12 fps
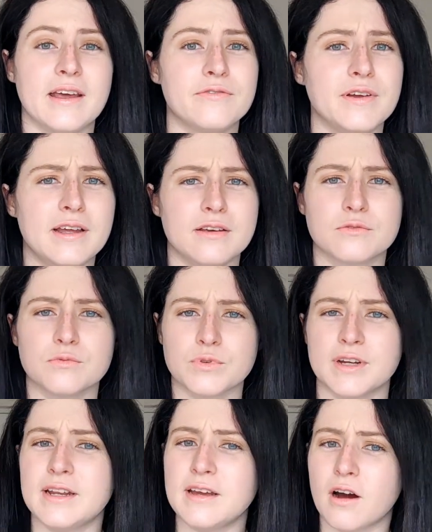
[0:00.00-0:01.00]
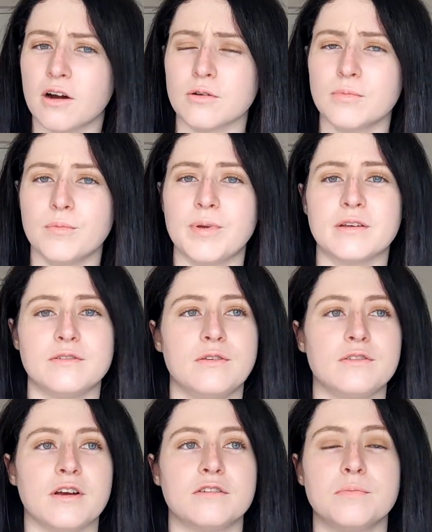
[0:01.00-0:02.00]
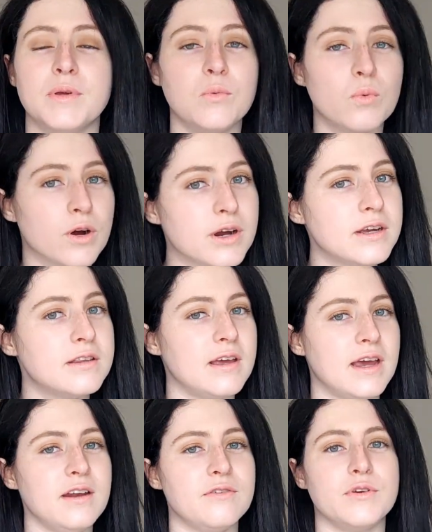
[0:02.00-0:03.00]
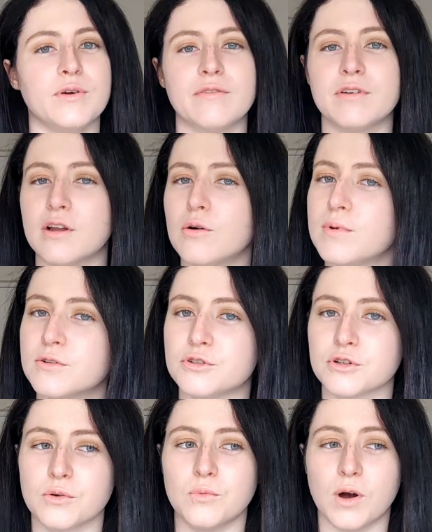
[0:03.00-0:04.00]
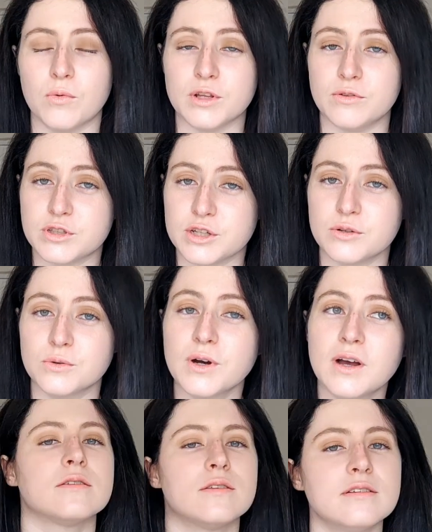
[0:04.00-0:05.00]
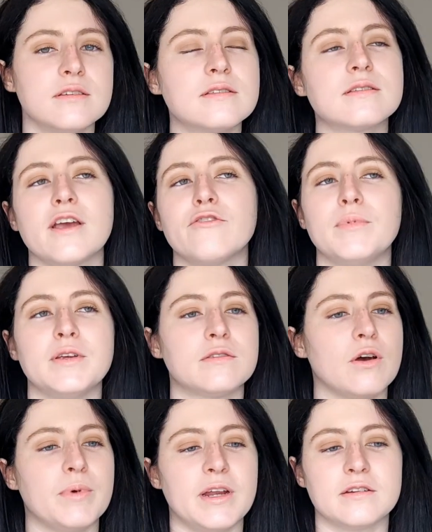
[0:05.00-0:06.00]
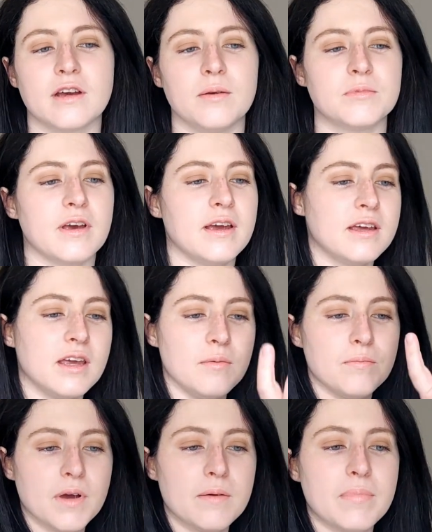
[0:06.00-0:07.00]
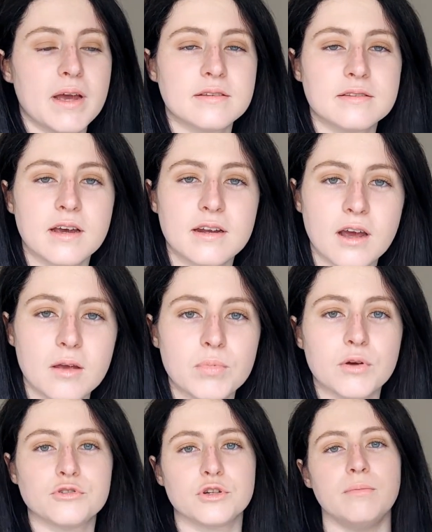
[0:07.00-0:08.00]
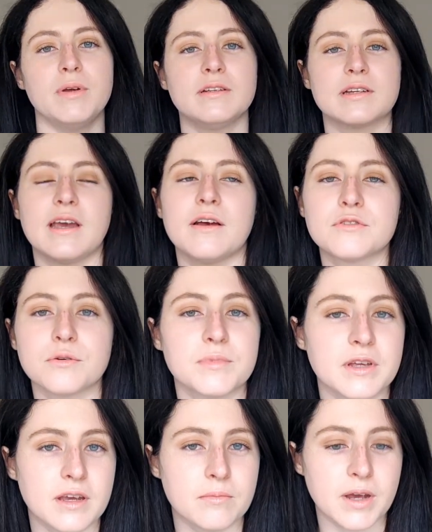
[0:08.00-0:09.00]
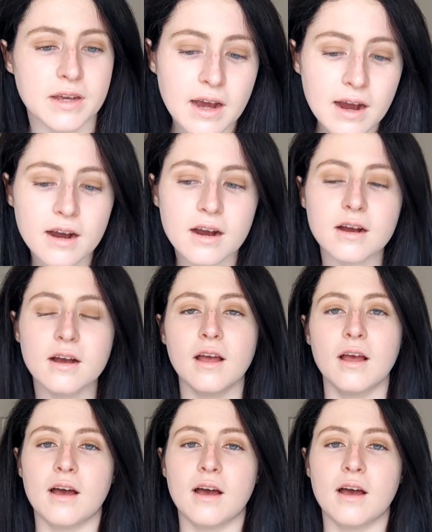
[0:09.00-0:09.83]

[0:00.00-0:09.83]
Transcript: And that feeling is really horrible because you start to be worried then if you have a low blood sugar, what will you do? So this has saved me so many times. I keep my bedside hypo treatment. I have something in my car.